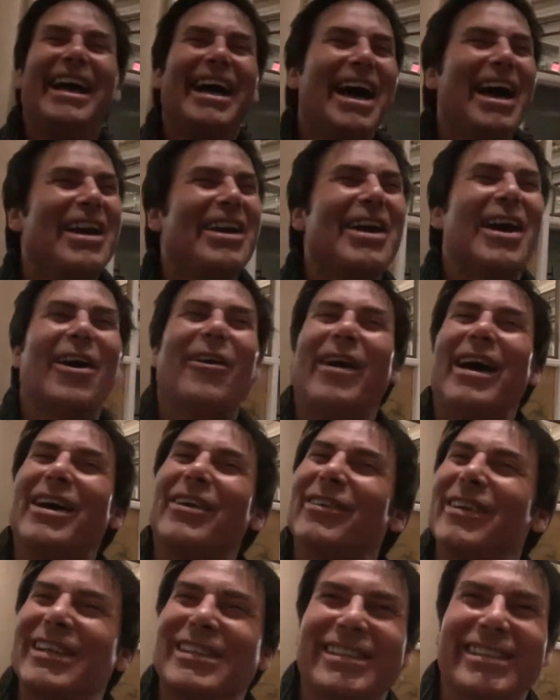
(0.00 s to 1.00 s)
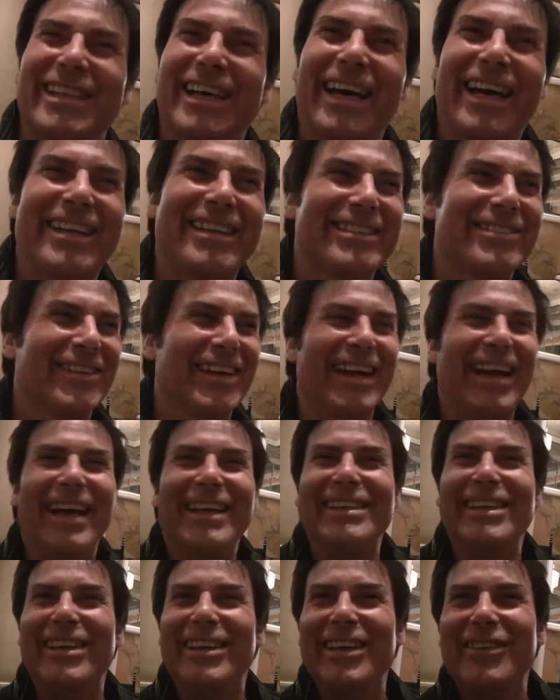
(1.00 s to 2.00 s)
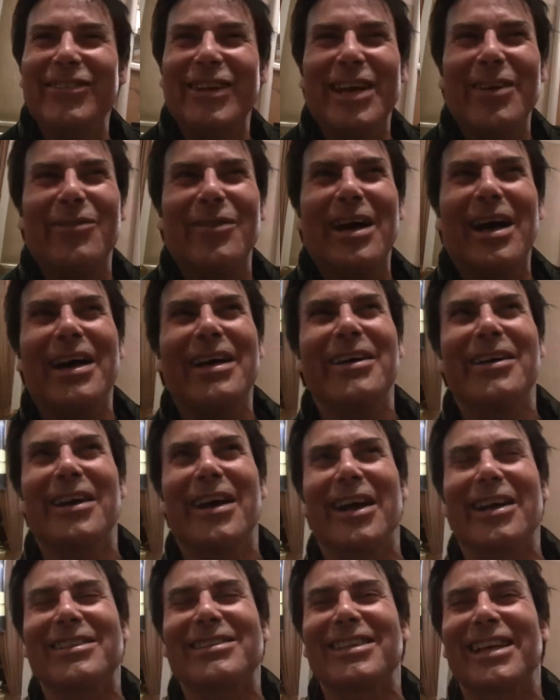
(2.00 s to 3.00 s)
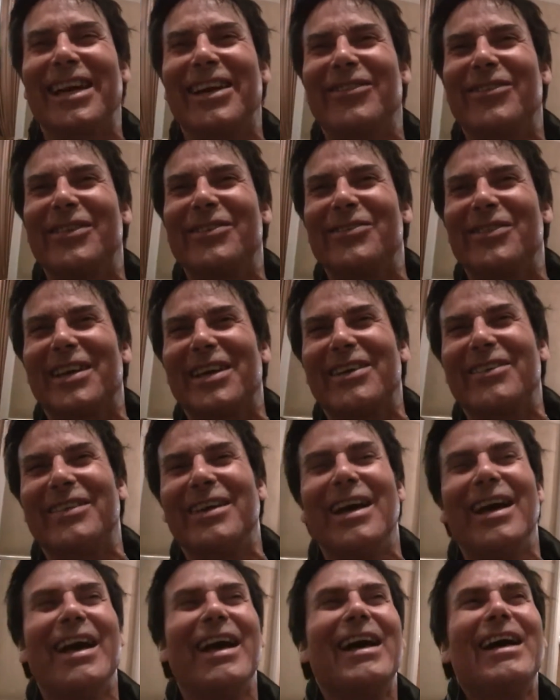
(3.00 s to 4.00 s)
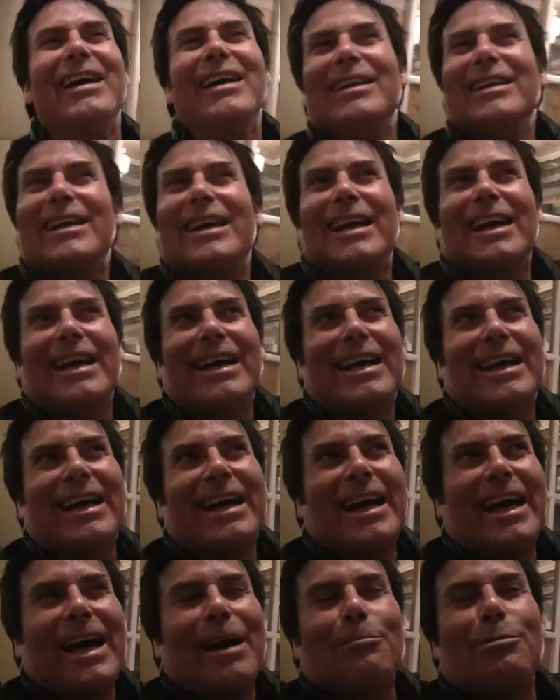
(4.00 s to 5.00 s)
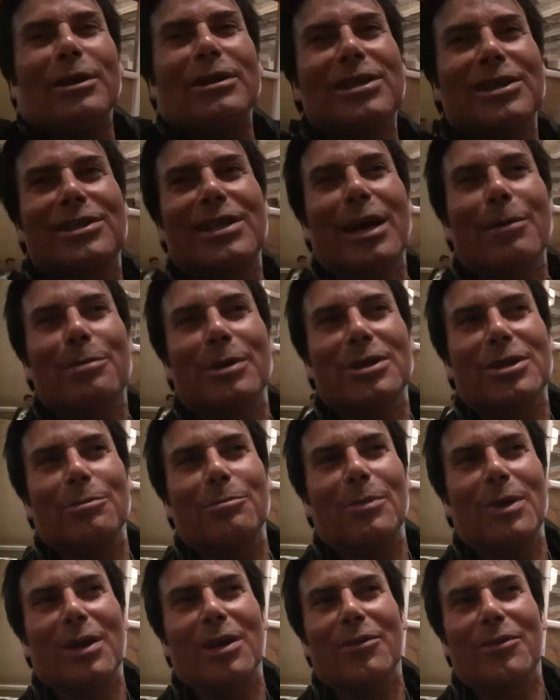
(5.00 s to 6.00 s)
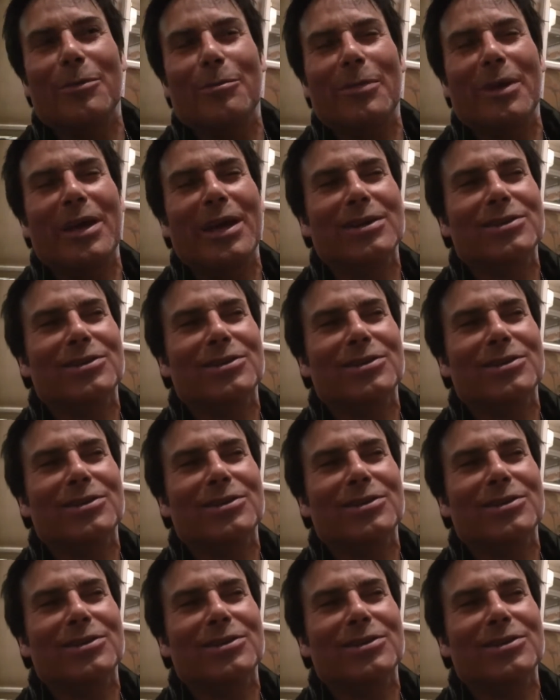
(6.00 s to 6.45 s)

you know? No, I don't listen to it, man. I hear it. I hear it all the time. We like. I put the I put the uh, the